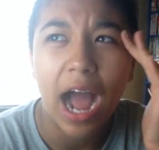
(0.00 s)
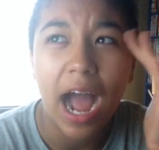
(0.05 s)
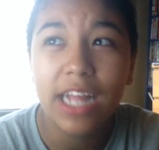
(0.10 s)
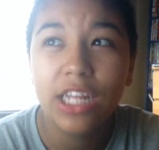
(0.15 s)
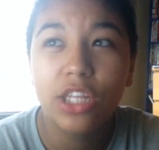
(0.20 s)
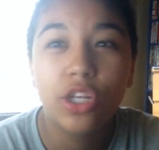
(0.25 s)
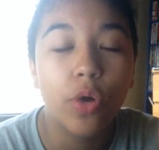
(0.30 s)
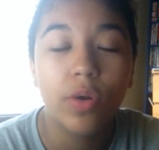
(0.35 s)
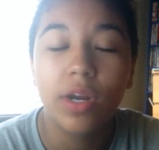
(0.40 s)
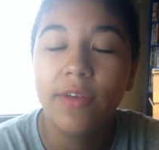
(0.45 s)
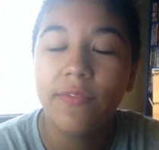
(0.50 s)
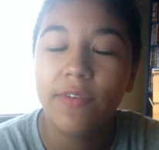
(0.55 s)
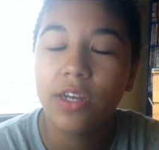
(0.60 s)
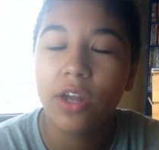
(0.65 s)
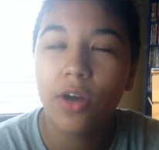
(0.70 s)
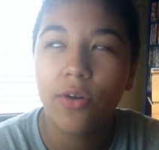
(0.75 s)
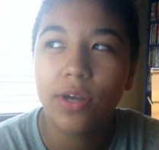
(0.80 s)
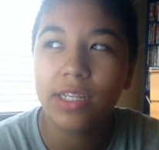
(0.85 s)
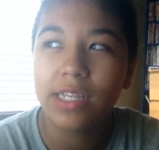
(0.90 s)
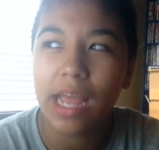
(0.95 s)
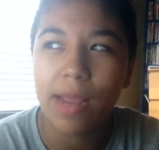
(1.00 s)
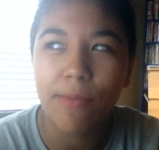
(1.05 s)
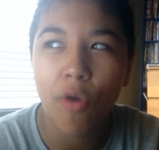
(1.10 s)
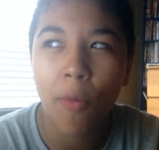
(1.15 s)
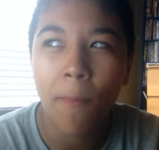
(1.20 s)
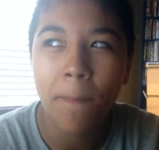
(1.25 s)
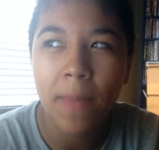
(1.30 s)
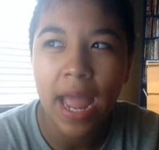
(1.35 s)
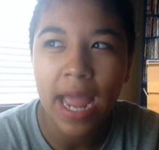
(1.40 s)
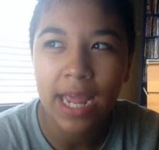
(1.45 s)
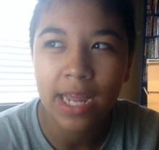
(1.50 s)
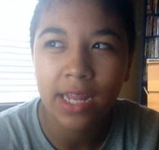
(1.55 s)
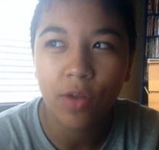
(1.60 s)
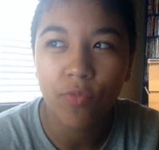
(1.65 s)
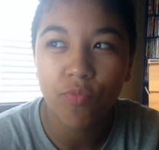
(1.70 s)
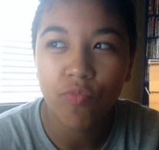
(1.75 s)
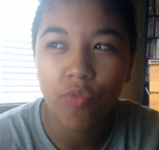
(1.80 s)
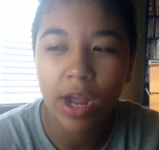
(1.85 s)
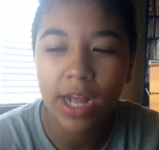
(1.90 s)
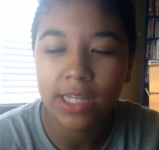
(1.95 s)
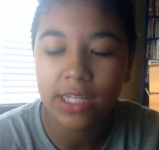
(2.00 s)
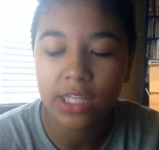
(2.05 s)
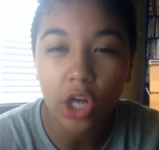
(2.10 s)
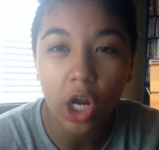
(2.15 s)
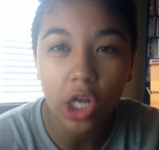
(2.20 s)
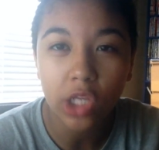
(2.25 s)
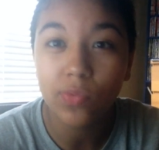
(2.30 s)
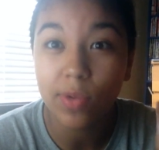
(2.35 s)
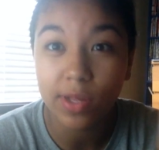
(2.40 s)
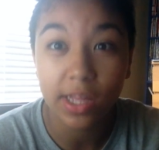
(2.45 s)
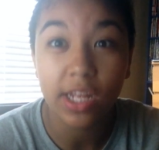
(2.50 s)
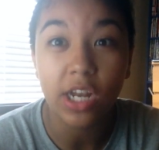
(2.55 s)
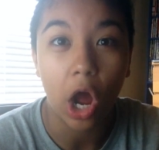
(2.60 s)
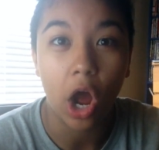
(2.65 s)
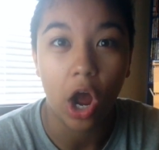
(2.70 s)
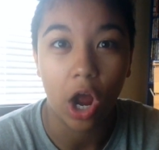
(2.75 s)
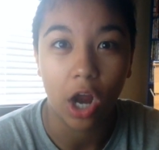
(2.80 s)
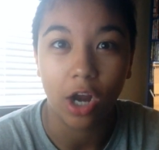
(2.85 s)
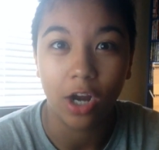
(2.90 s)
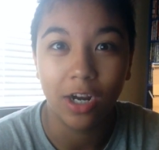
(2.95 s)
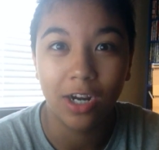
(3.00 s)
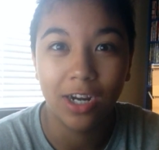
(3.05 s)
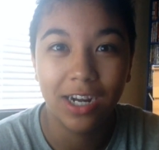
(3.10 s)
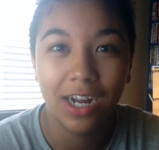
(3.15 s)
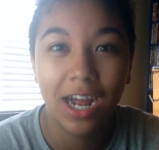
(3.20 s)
I don't even know his name. Romain, it starts with an R.